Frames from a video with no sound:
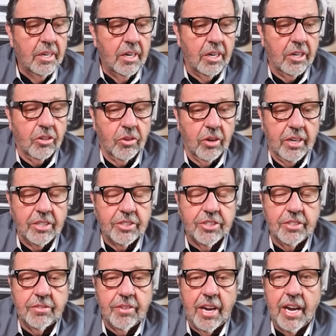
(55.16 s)

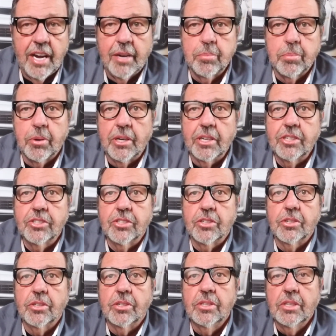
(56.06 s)
aggressive, high
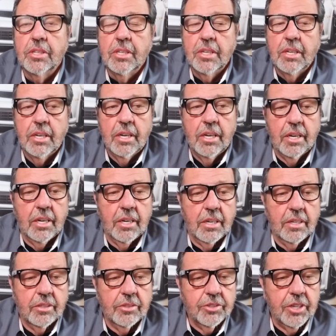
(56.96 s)
pressure
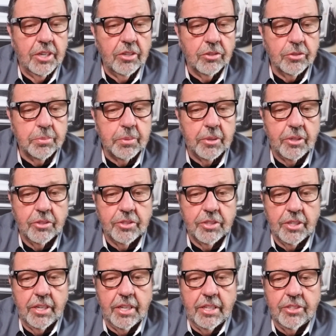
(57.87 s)

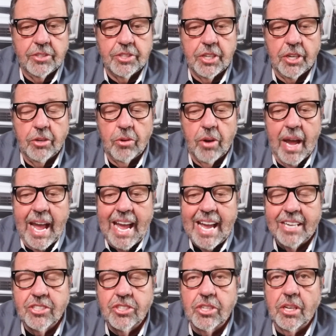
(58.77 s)
salesperson. And so
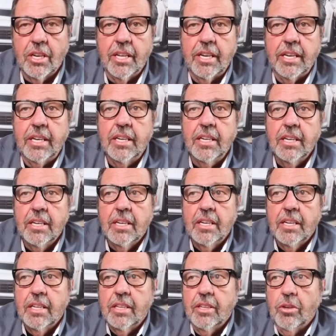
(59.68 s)
actually
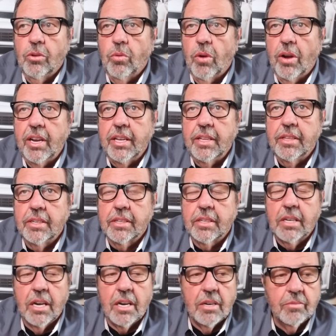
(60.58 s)
the way the
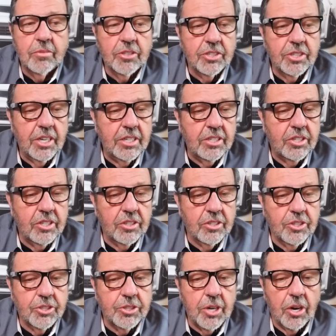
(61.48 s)
conversation
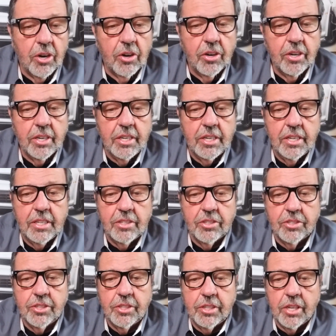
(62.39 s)
started
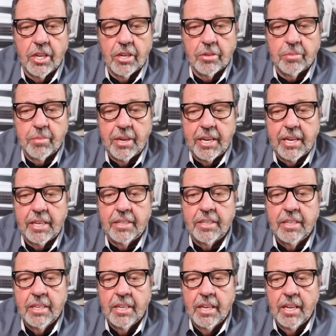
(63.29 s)
is the young man